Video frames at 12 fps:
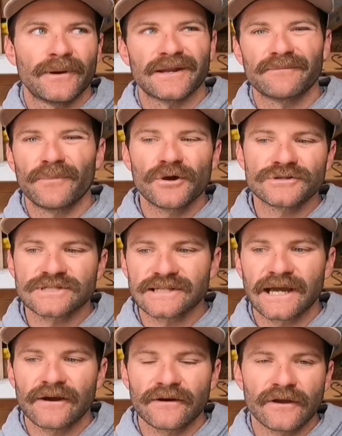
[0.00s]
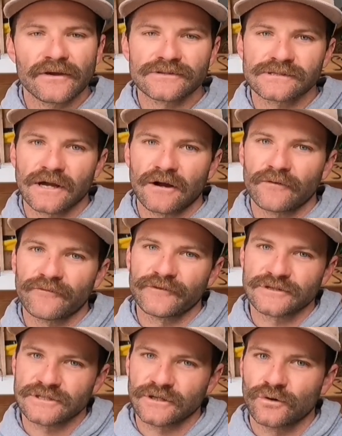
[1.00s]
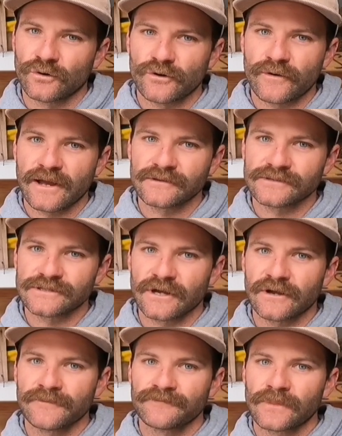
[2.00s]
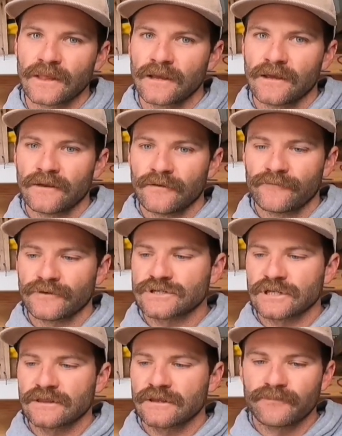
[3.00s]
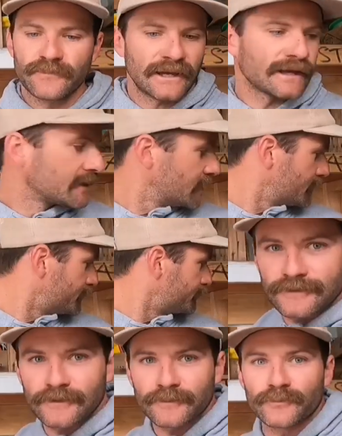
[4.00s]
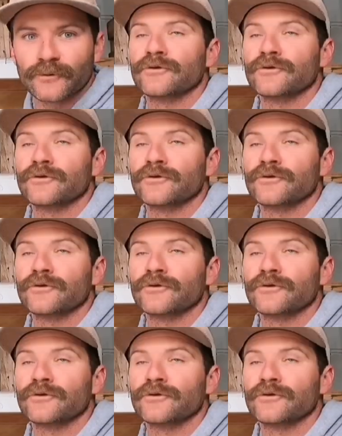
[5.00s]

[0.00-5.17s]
But in most scenarios, I'll fish a 1/4 ounce. So fishing the big, got